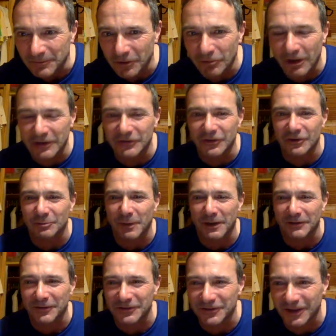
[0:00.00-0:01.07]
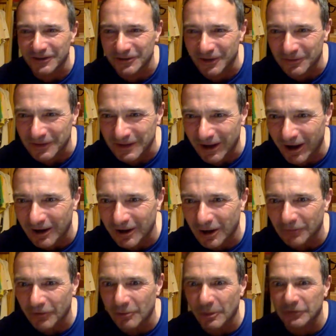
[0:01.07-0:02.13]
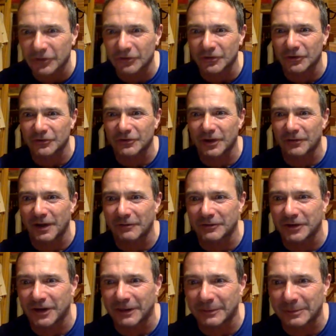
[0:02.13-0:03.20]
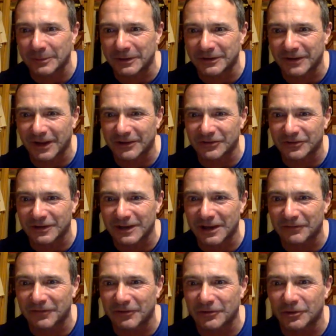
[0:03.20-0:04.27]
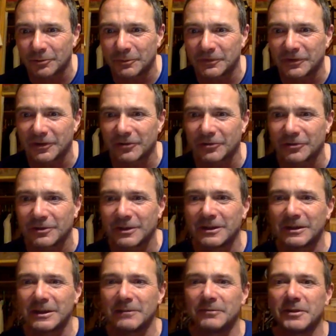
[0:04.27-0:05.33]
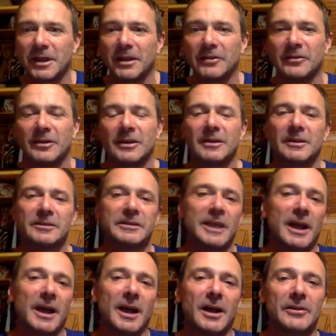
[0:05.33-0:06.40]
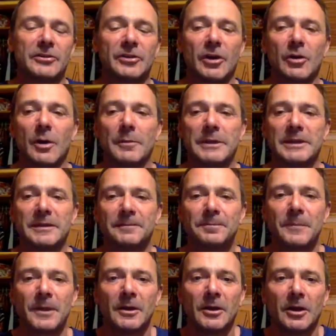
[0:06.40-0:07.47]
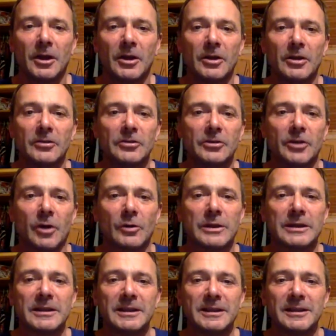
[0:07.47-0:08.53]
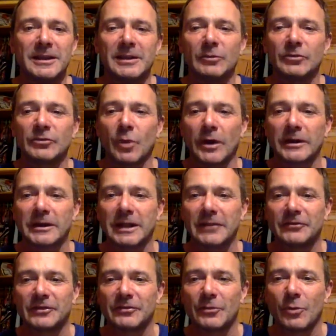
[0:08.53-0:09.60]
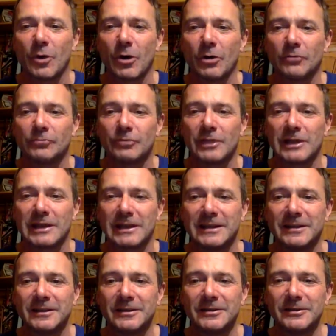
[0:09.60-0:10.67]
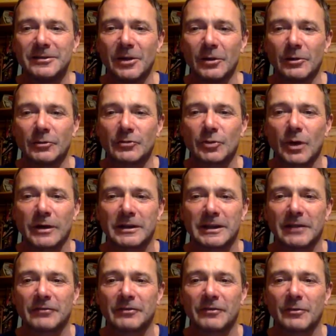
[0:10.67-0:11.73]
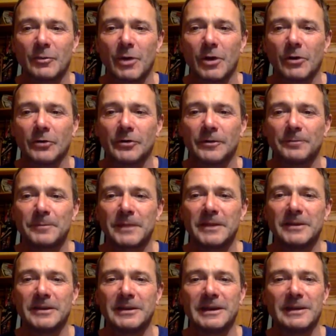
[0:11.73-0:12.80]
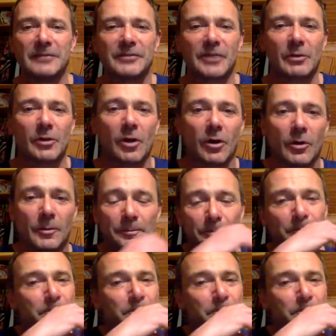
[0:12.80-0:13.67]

The craziest manifestation, I think. I like very much Osho's stuff, like the dynamic meditation. It left very good material in the end. Yeah, you know, I mean, you know, he was quite a gift to the world, really. You know, he was quite a gift to the world. He didn't live so long.